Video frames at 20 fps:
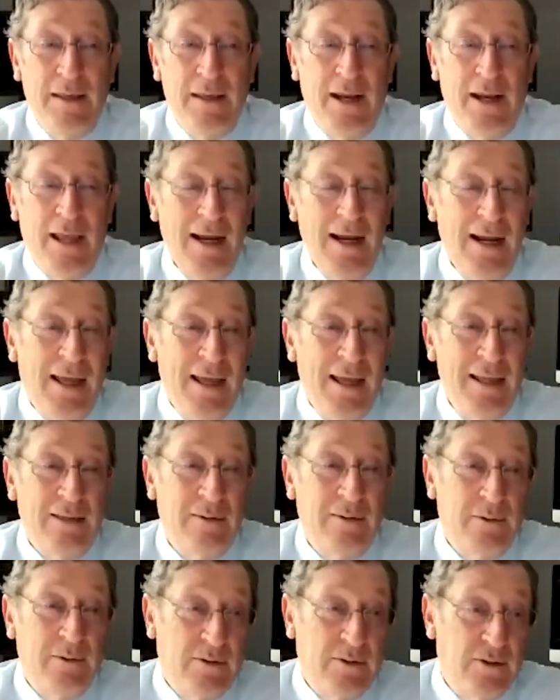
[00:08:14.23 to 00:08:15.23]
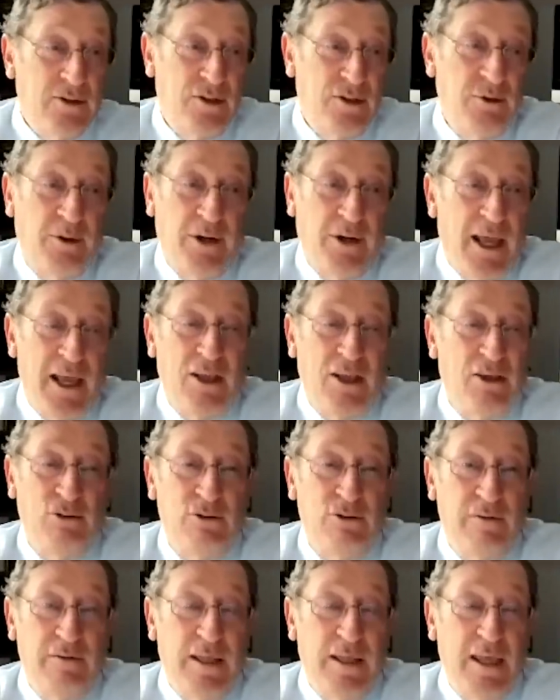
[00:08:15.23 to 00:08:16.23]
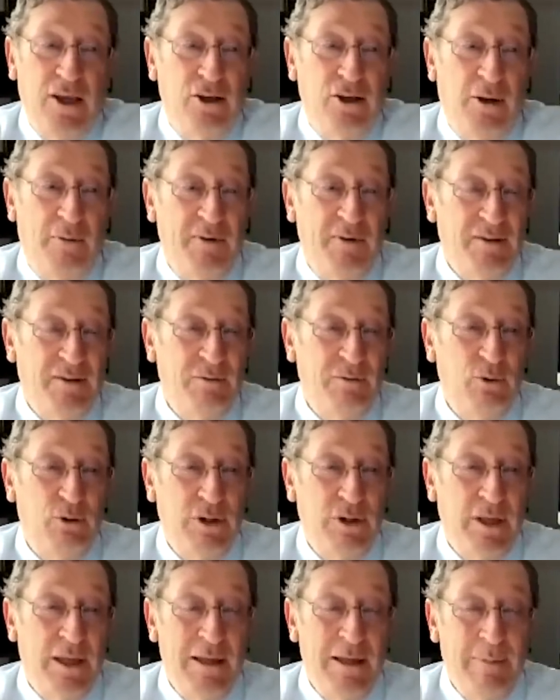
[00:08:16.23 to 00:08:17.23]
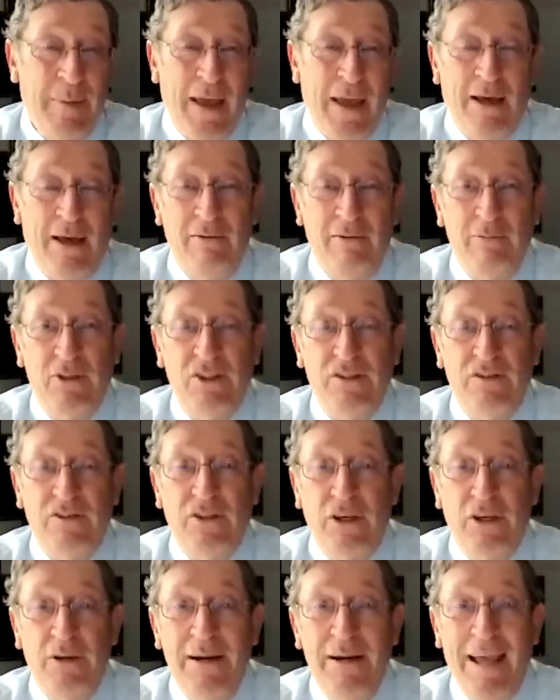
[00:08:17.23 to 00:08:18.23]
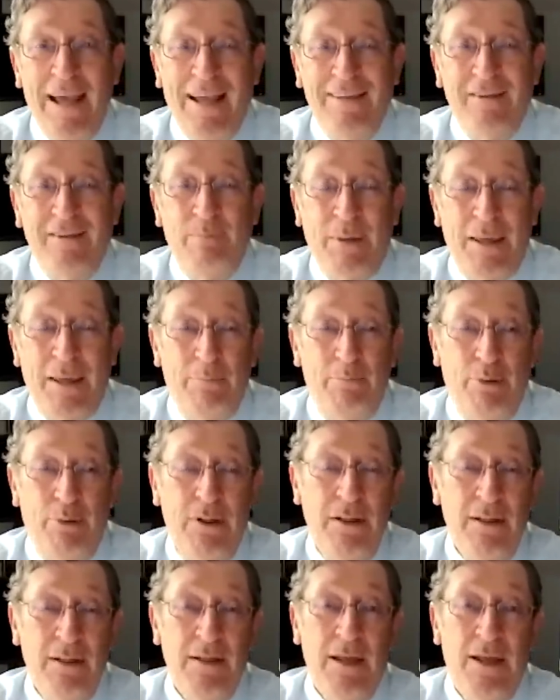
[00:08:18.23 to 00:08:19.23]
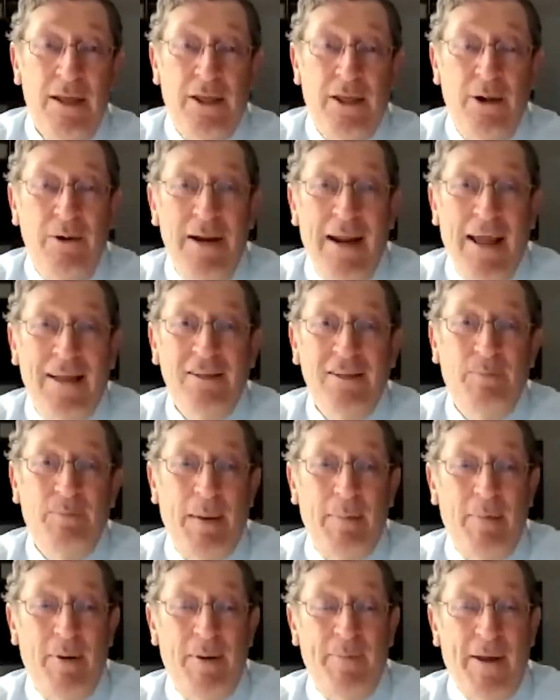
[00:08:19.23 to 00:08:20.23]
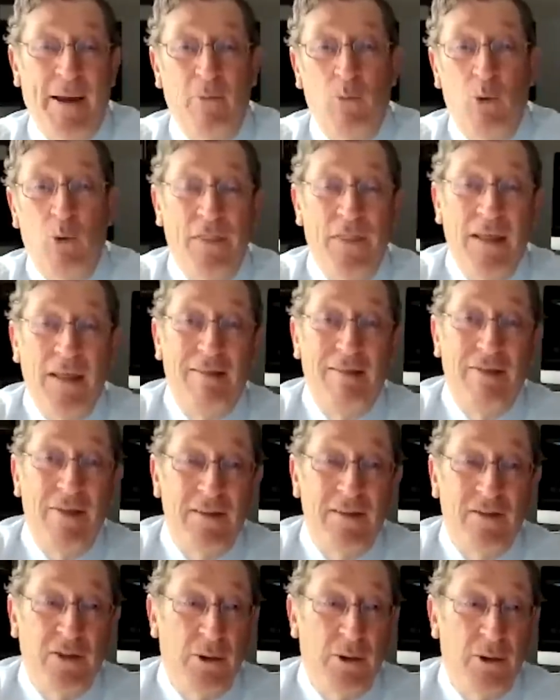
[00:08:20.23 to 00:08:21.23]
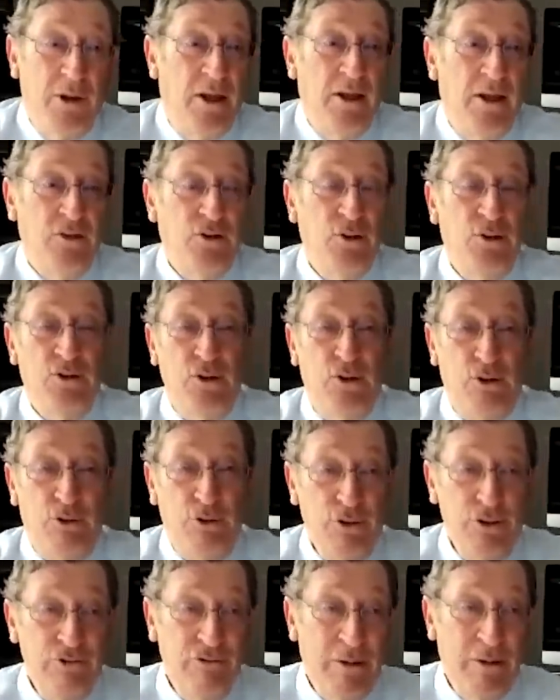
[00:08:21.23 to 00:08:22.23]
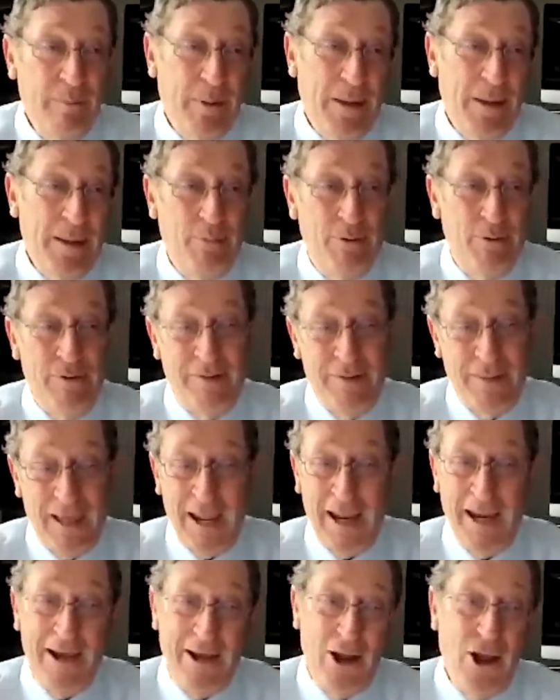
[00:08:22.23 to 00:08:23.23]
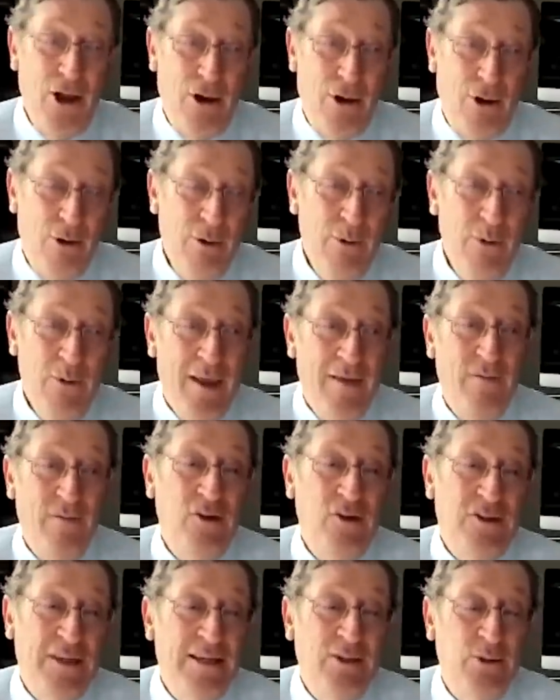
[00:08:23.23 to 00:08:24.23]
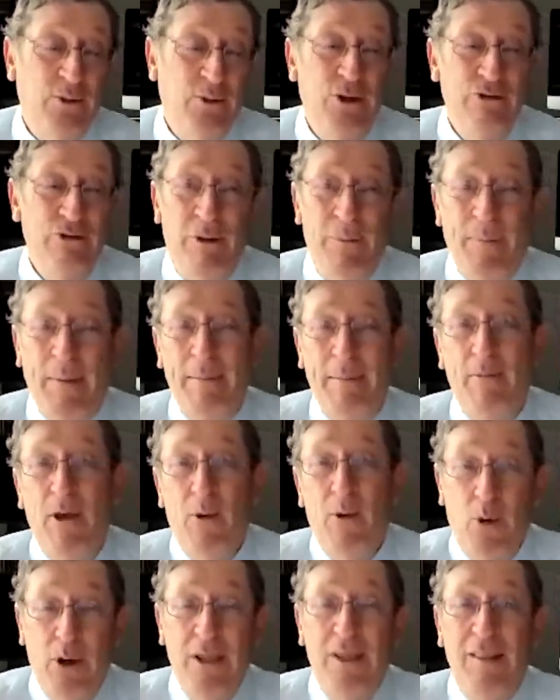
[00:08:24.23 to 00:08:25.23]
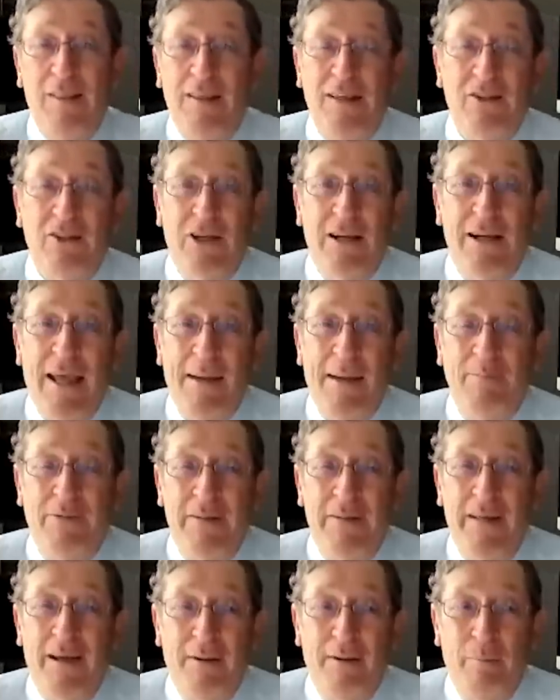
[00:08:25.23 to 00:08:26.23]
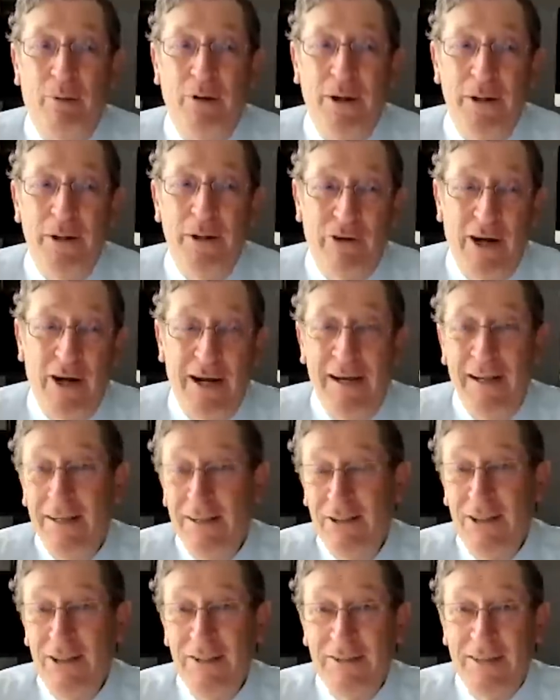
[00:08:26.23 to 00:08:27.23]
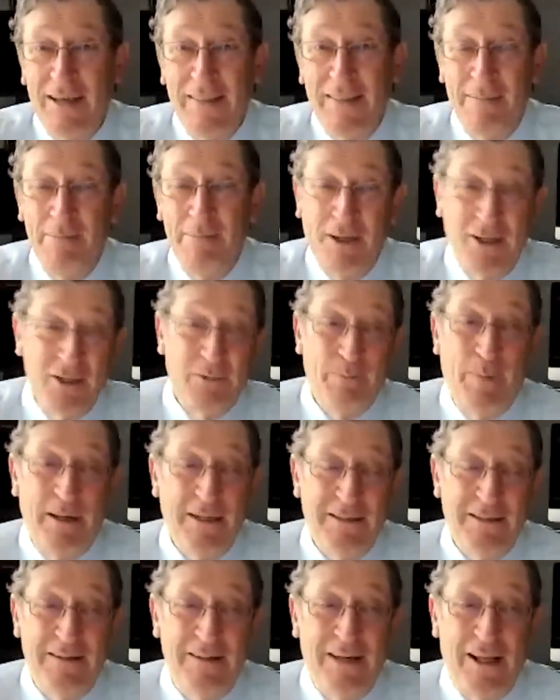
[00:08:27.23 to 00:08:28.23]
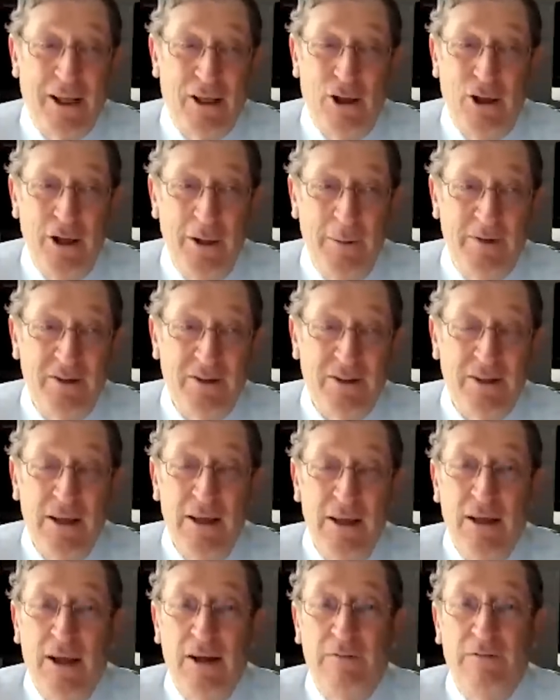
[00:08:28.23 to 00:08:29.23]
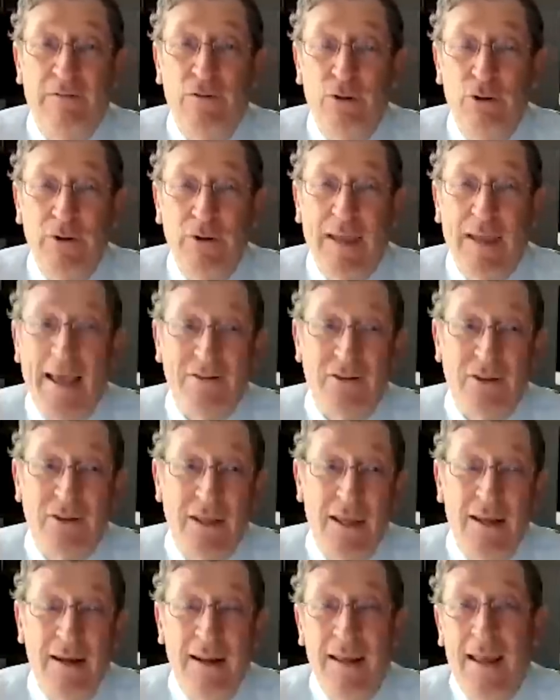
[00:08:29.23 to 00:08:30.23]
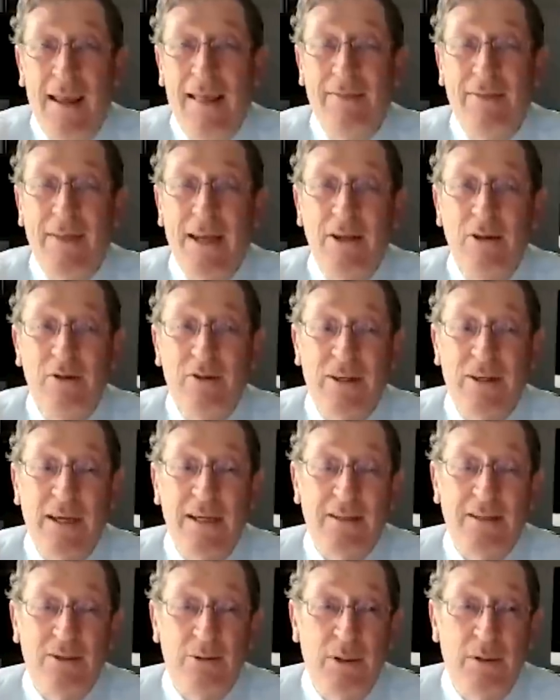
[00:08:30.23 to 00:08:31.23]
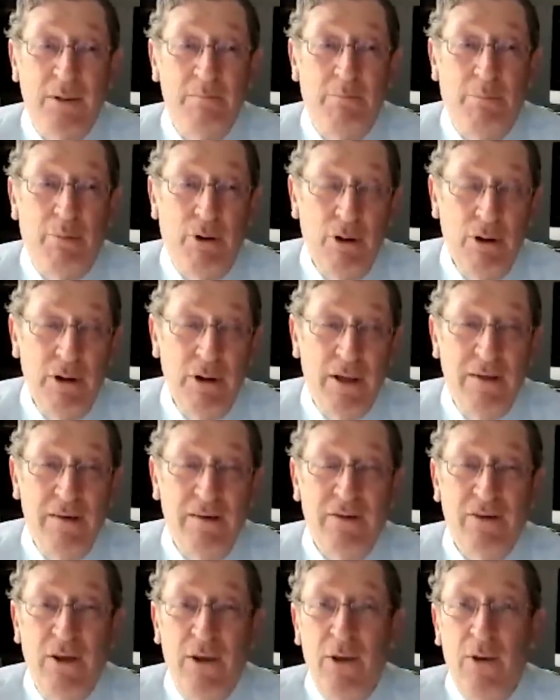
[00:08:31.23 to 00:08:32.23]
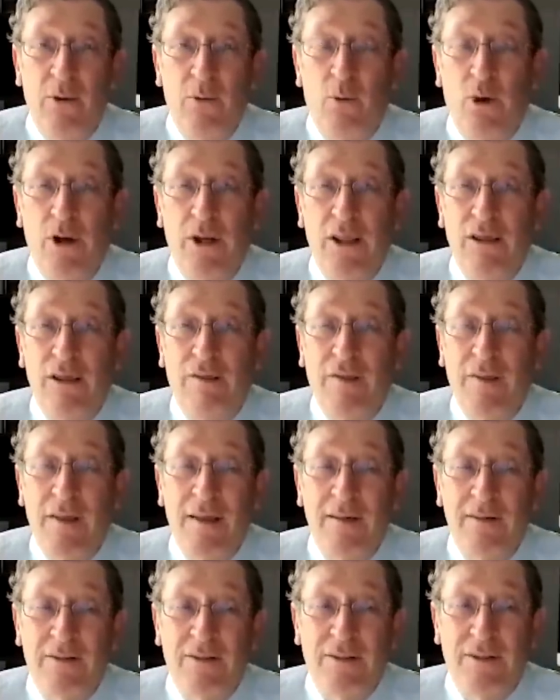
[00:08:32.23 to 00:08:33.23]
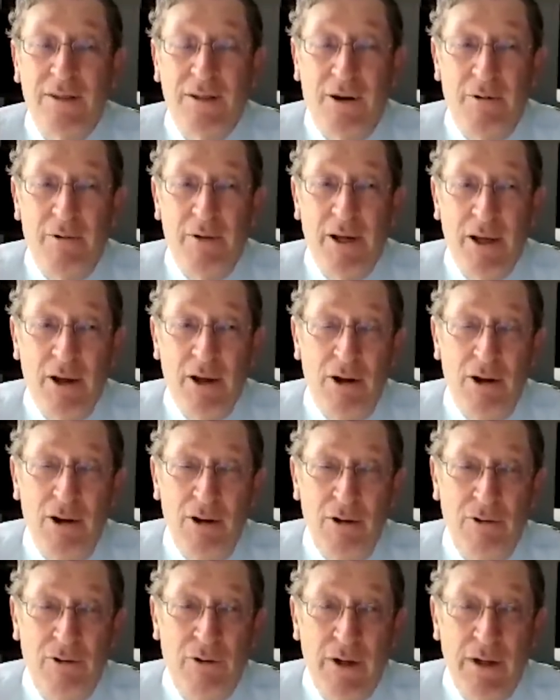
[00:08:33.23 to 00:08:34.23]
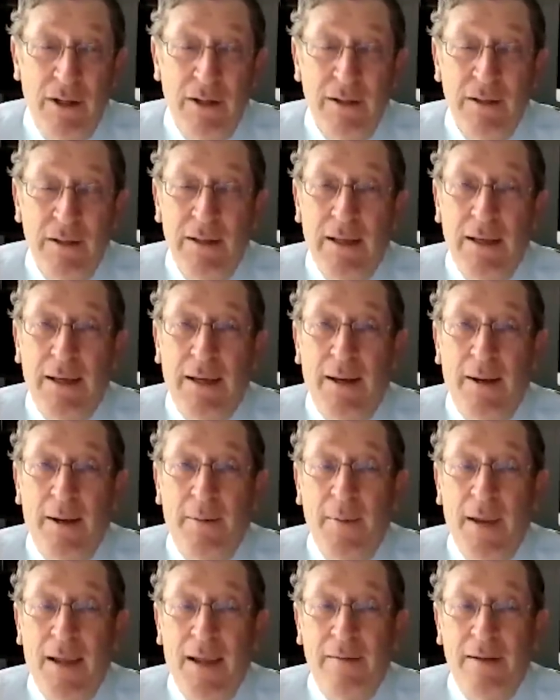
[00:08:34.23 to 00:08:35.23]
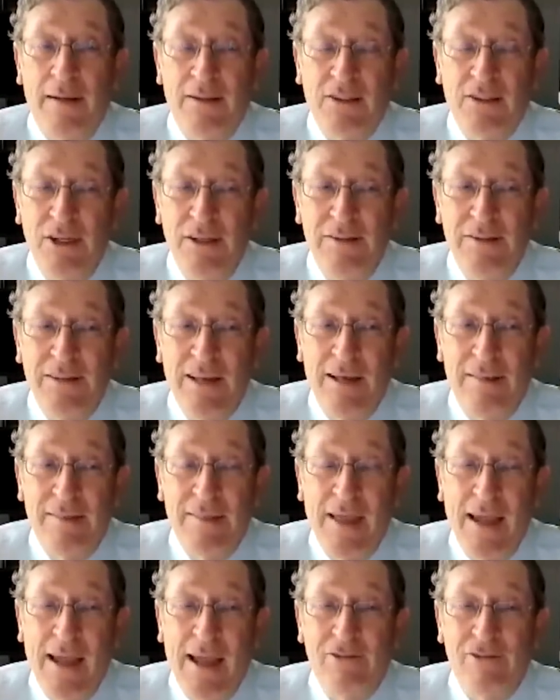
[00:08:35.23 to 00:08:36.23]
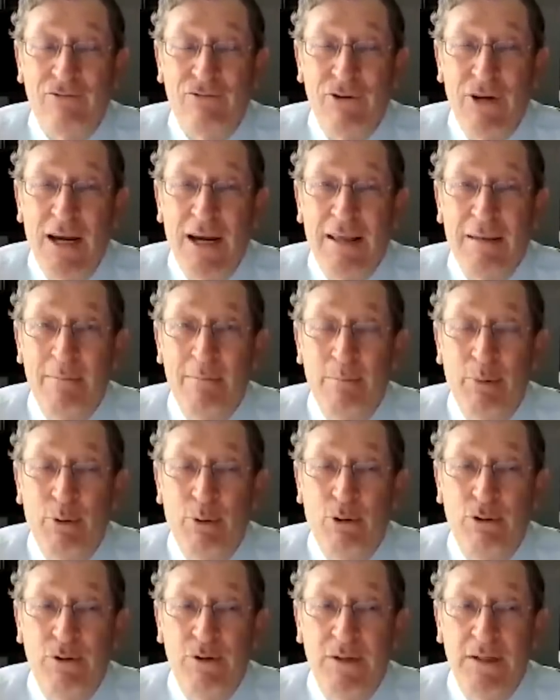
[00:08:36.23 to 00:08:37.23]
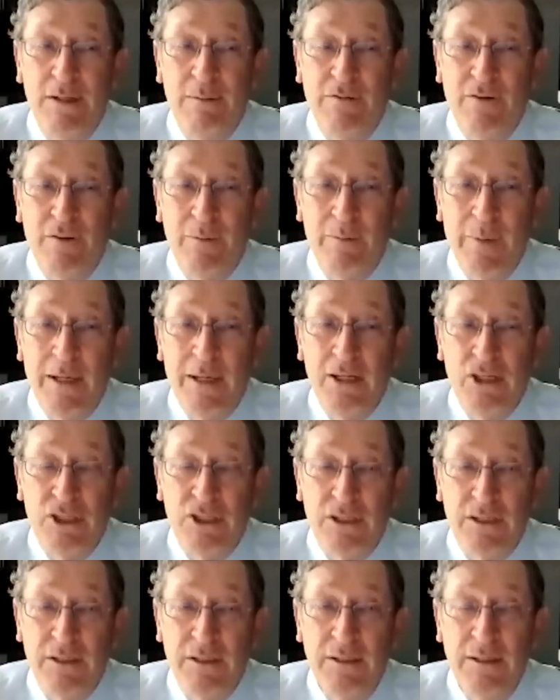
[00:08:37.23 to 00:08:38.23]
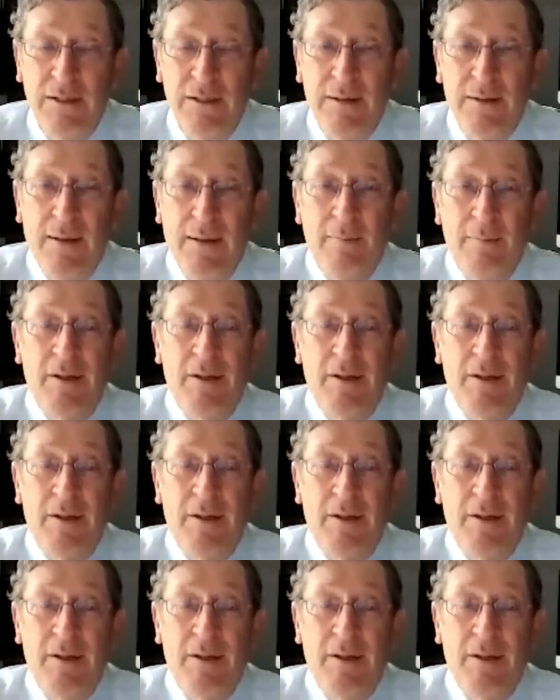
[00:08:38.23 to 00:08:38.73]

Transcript: And I like to do what I call the economics of walking about, which is go and ask people about what they think is going on. Talk to ordinary people. They know. If you say to ordinary people, what do you think is going to happen to the unemployment rate? Turns out they're much better than economists at forecasting it. And then you say to employers, what do you think is going on? And it turns out that has really important information.